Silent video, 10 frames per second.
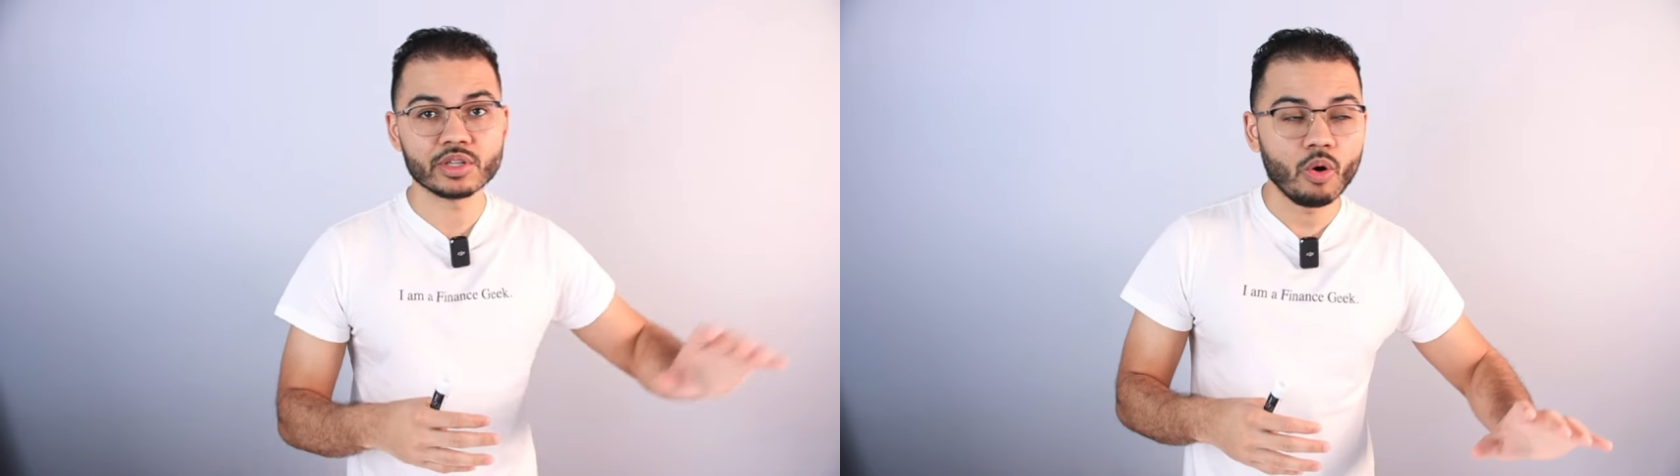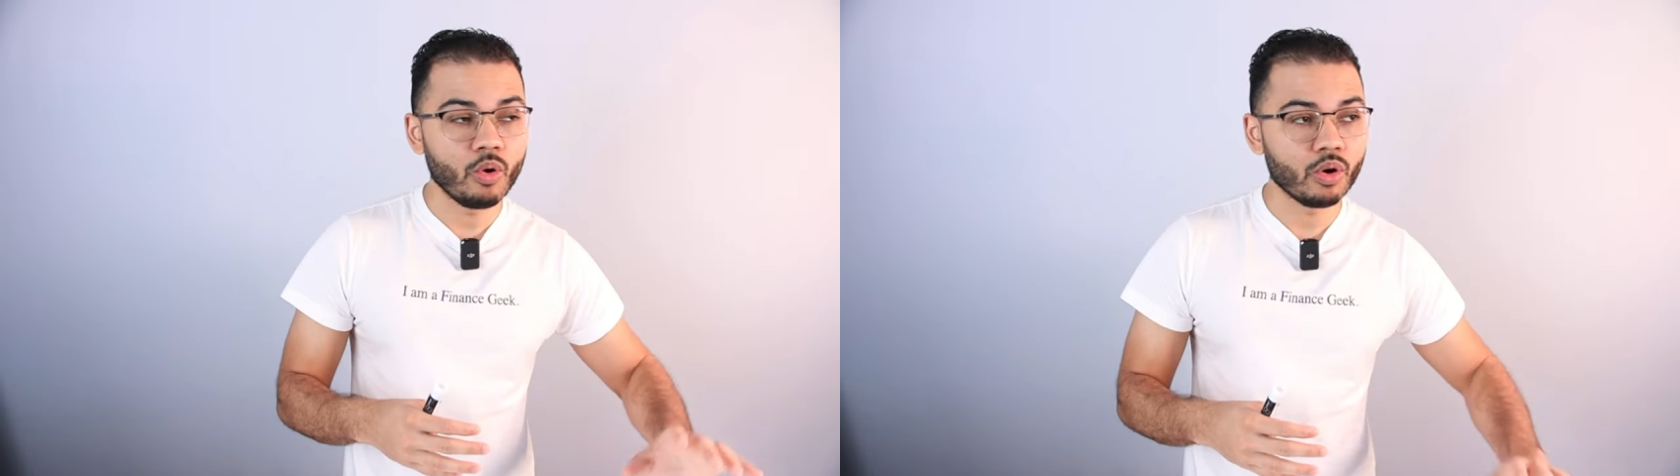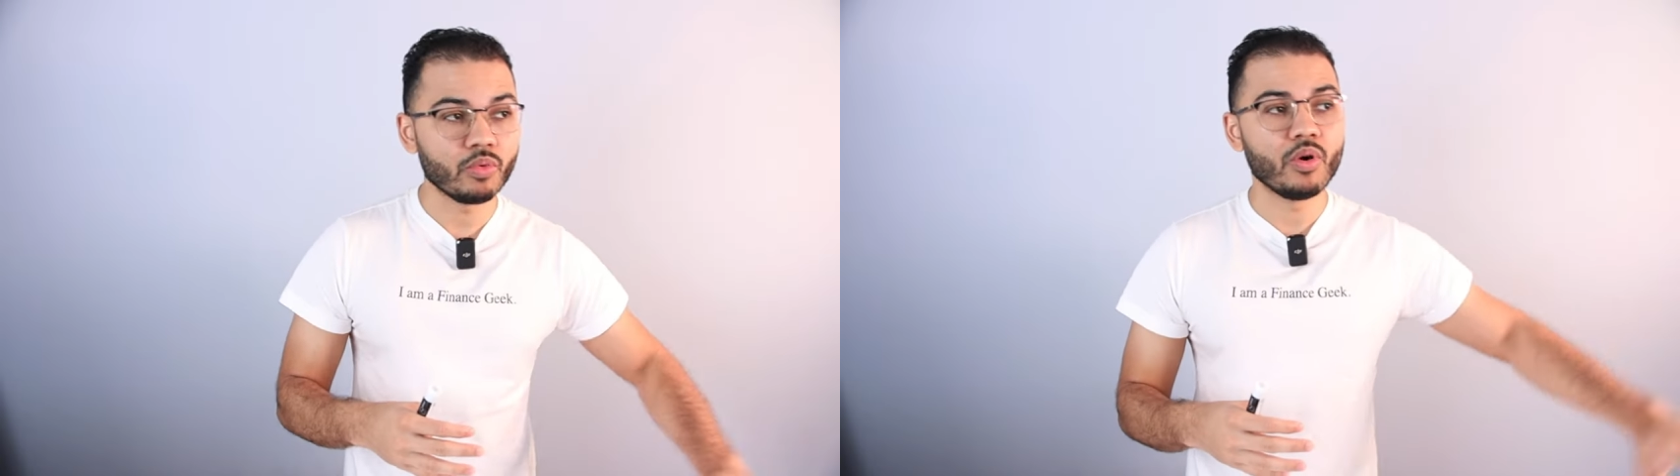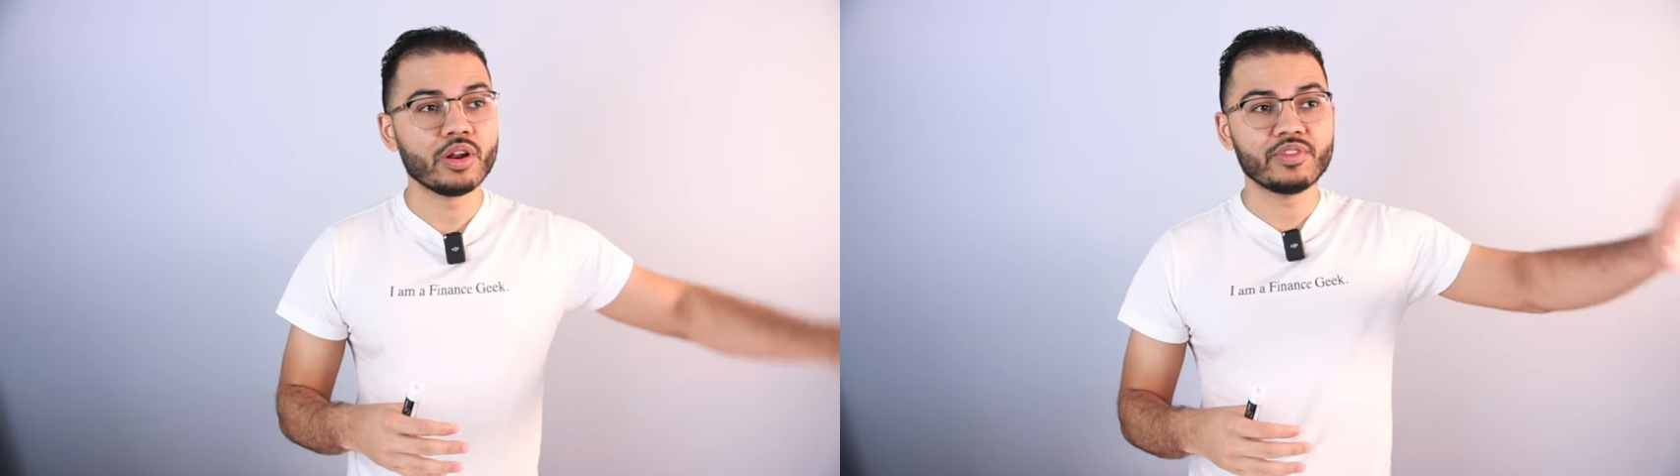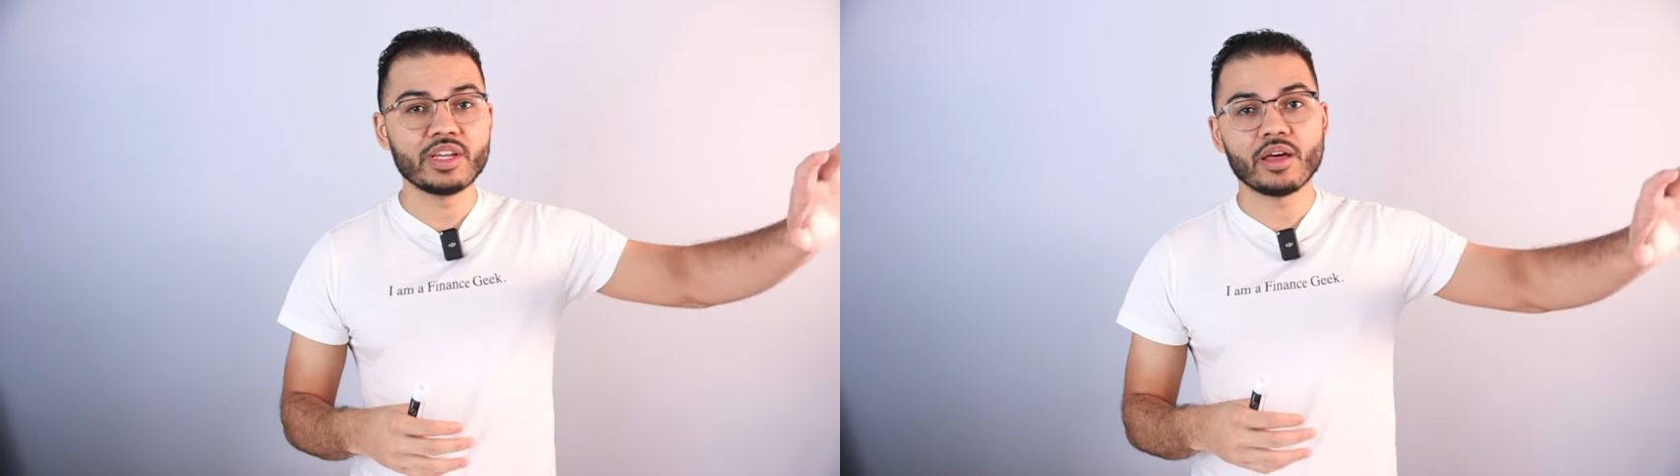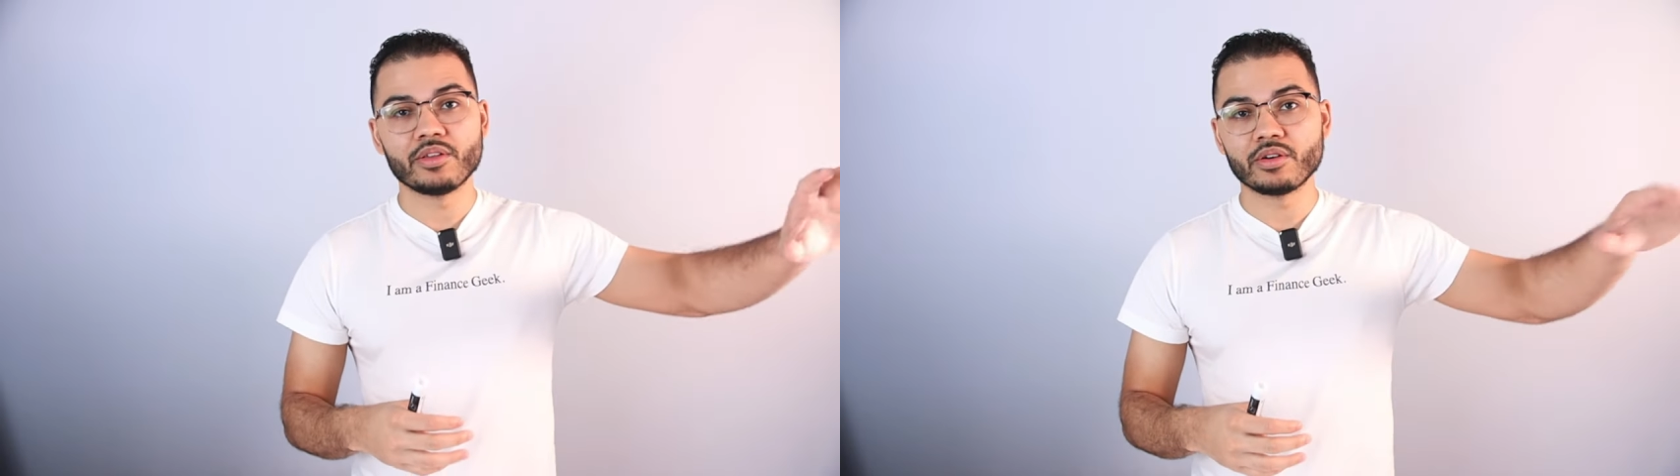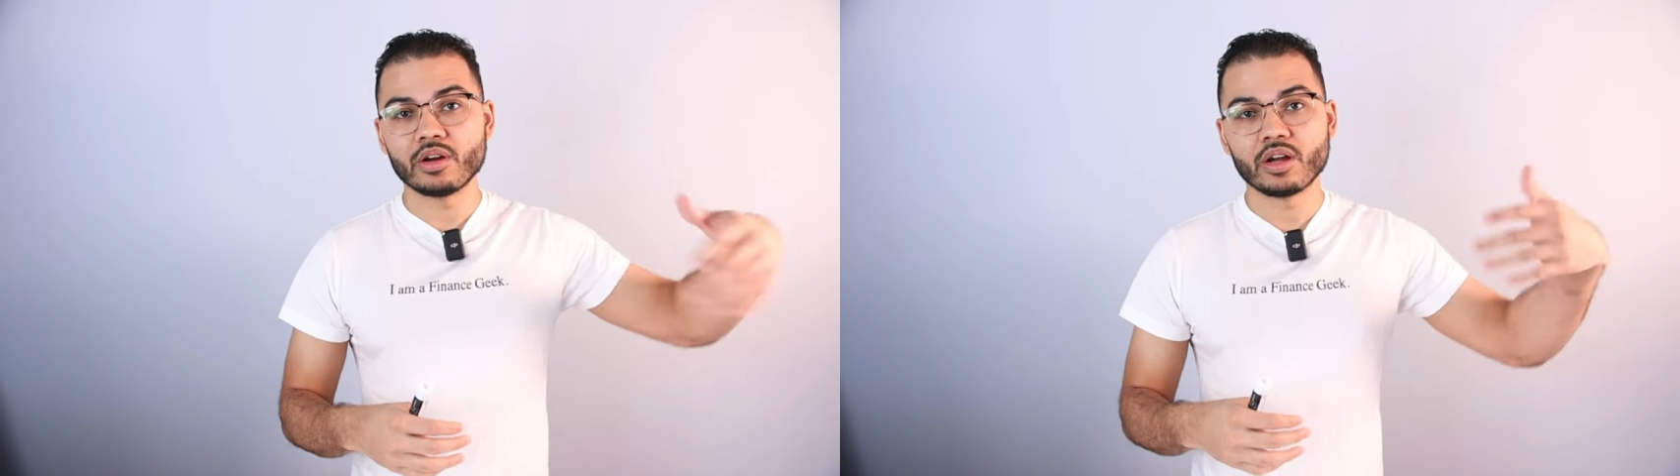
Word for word: or one of the other